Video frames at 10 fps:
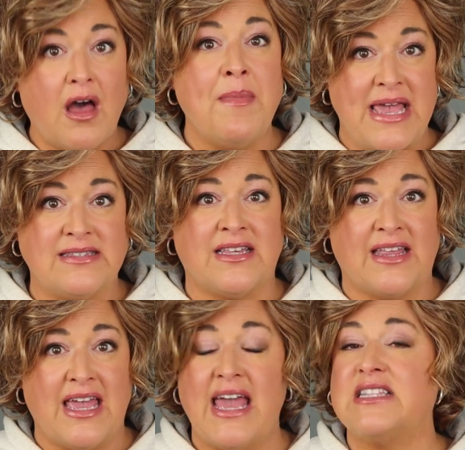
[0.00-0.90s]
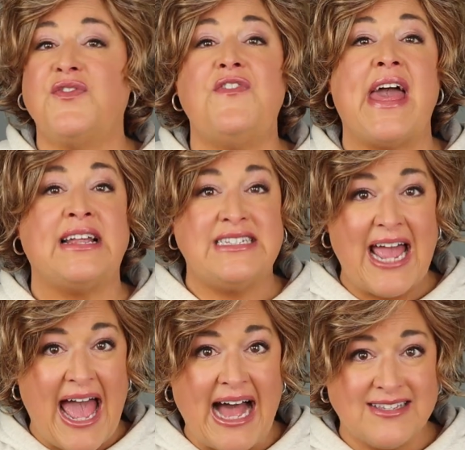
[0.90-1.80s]
amazingly. It's
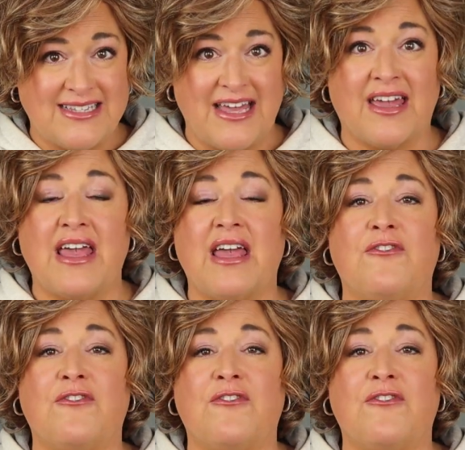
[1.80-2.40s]
fantastic.